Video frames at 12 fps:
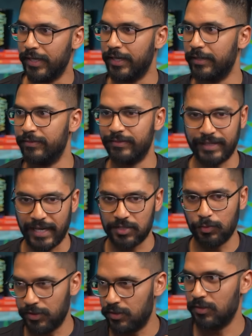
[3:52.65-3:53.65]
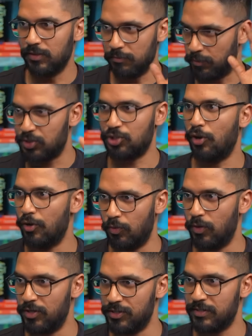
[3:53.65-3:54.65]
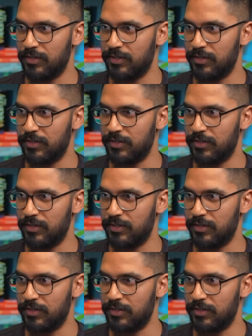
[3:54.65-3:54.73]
and that's what the persona was,